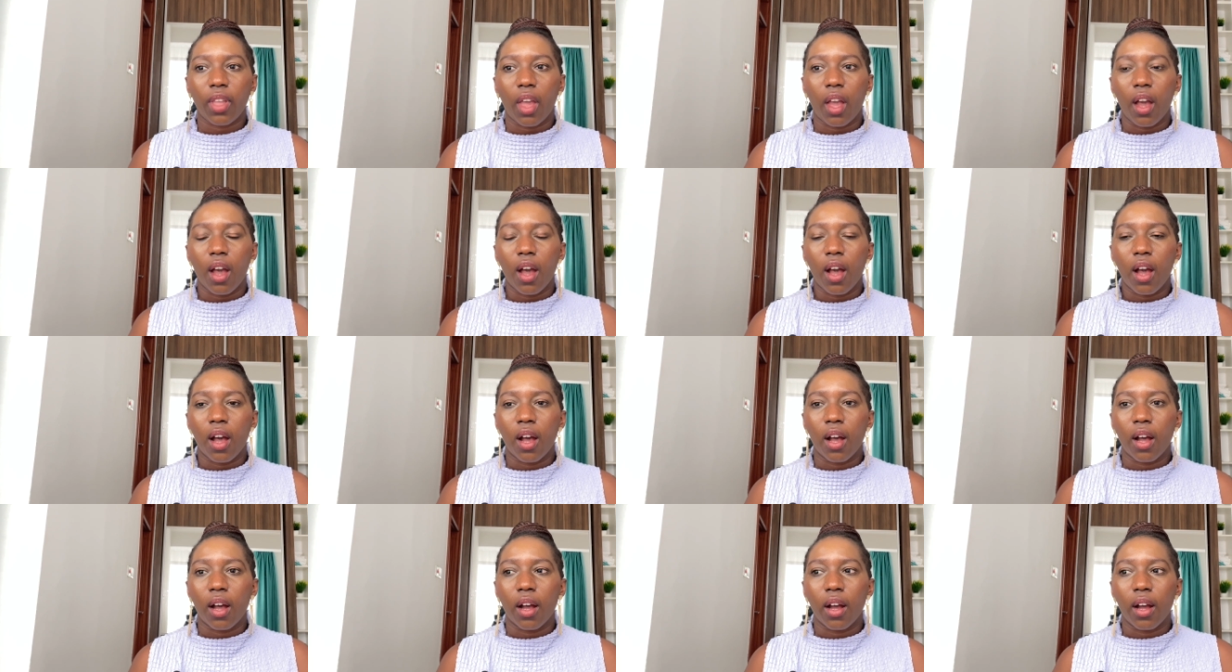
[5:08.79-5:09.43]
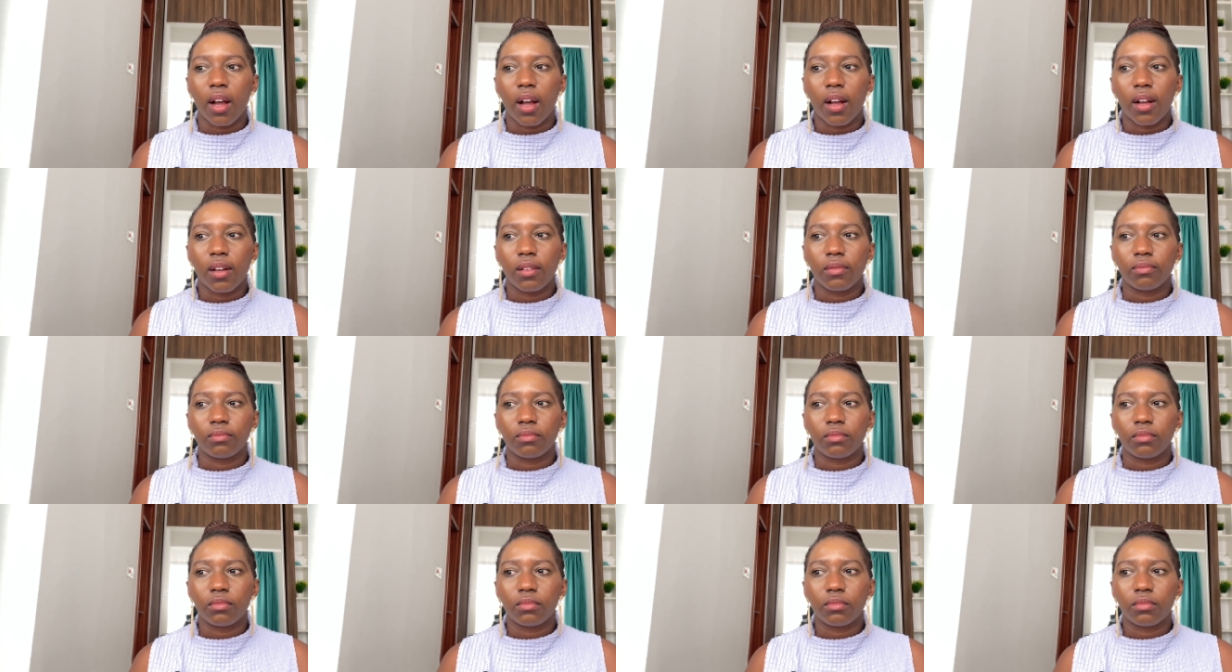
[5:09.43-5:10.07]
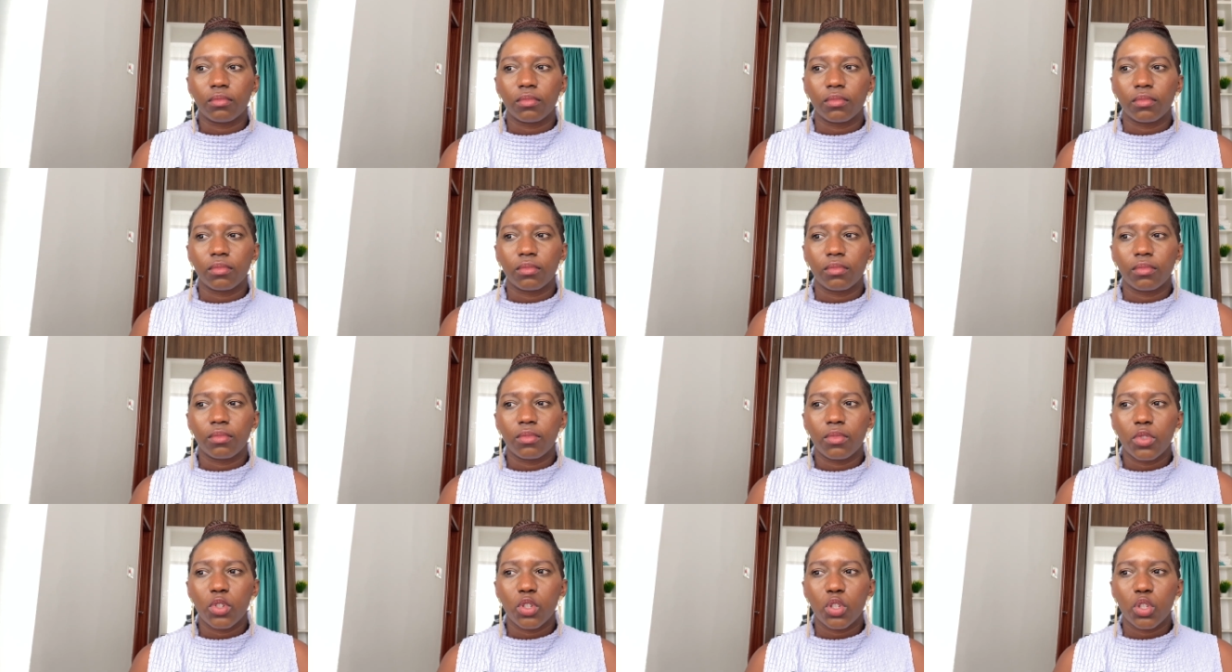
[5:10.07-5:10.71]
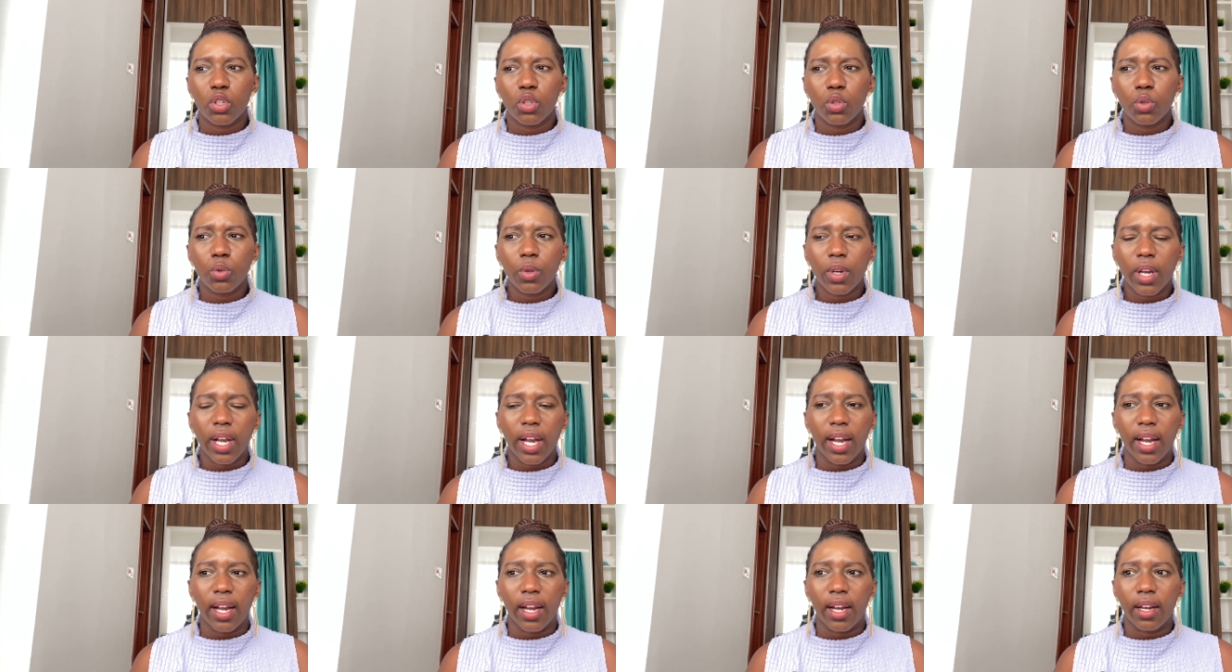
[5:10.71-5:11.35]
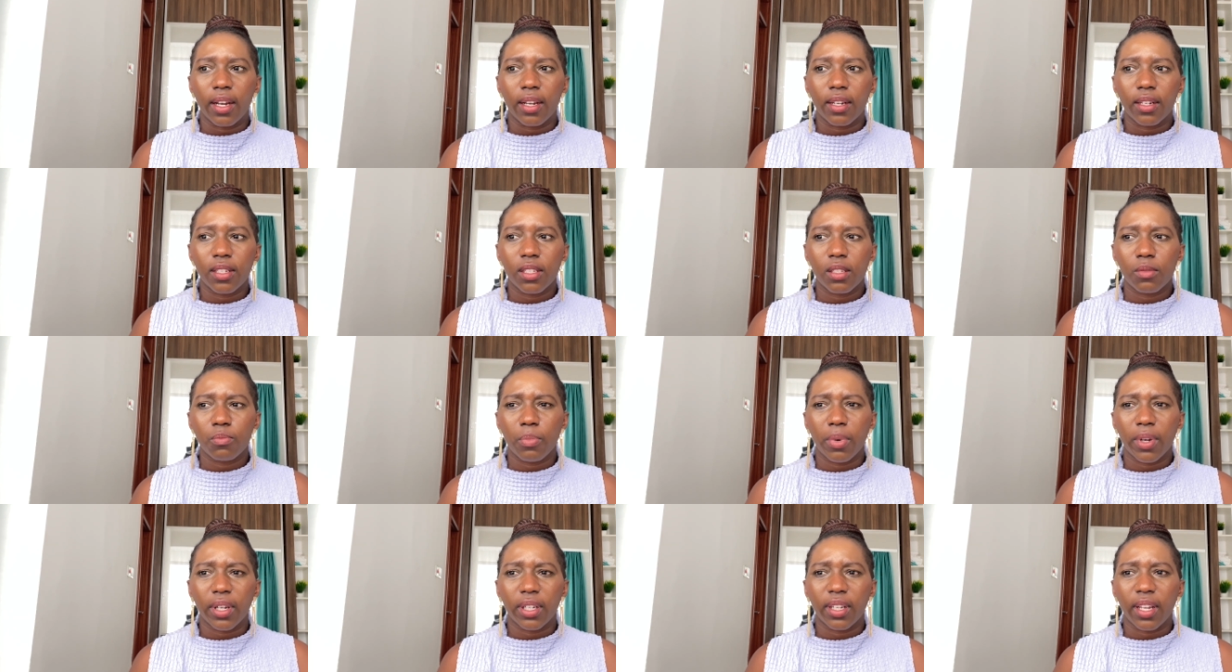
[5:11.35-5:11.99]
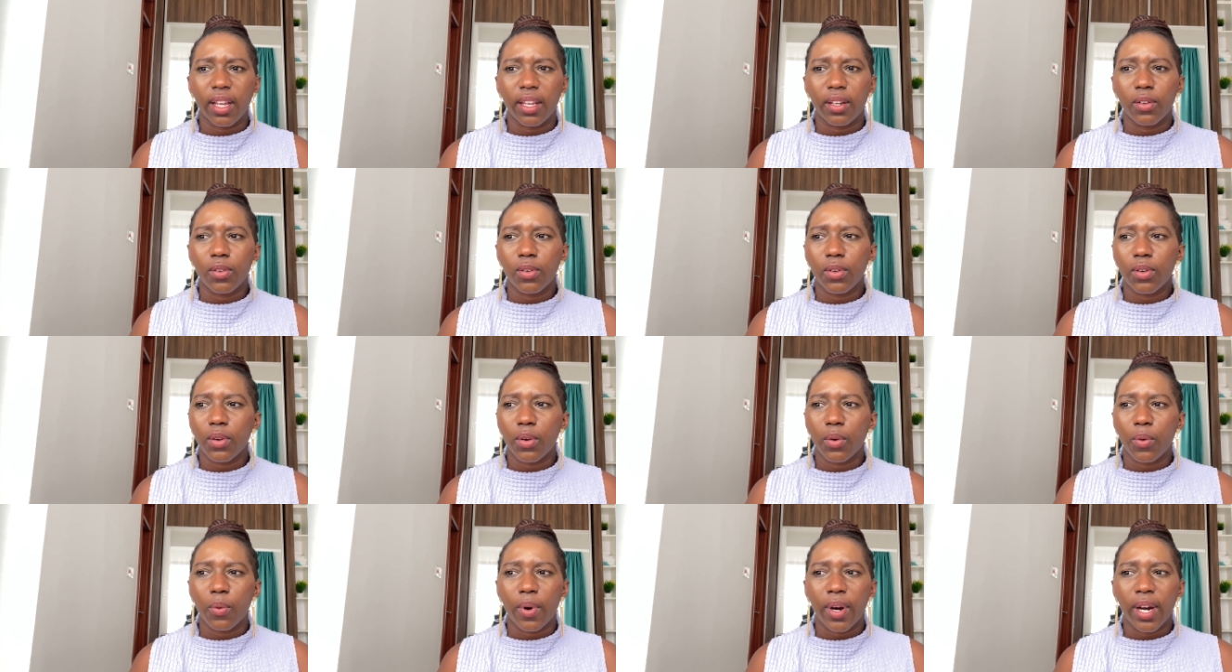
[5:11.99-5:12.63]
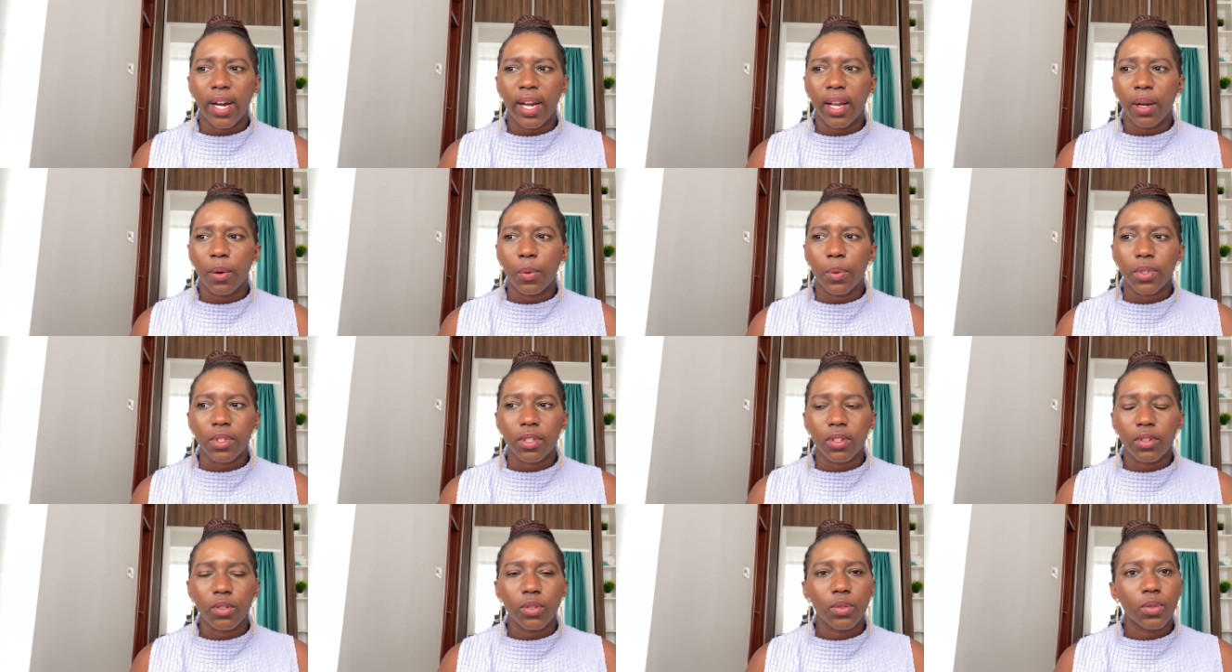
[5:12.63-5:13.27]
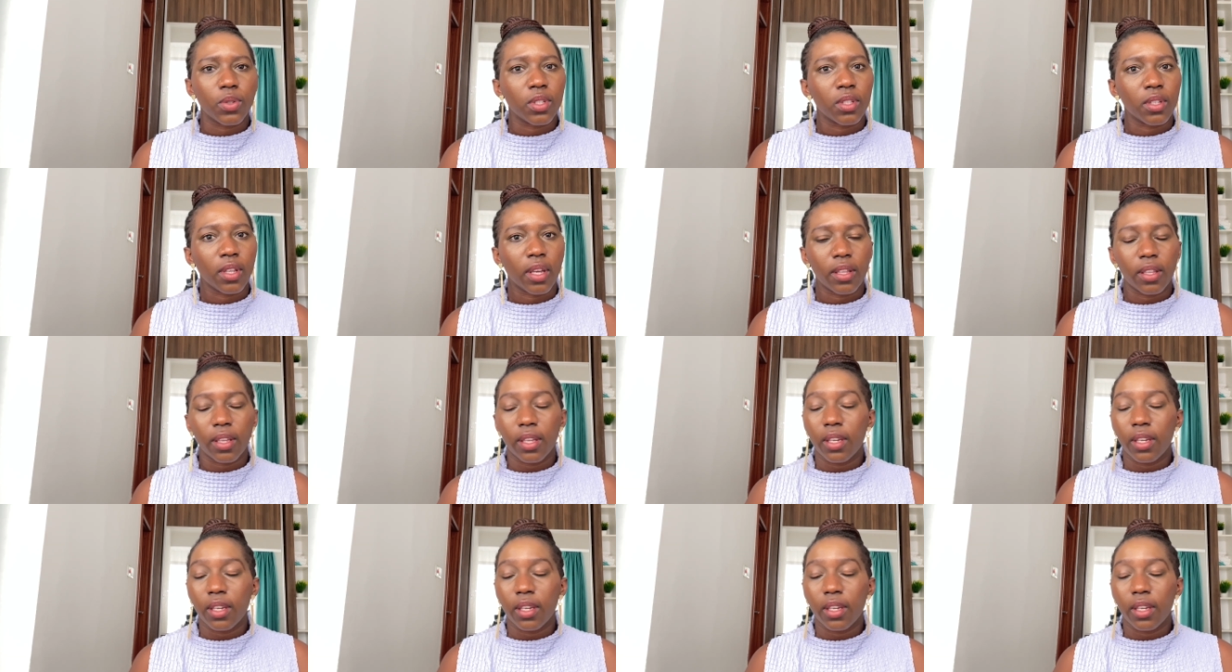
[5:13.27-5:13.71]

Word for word: um, two cards, but I don't know why I wasn't using that.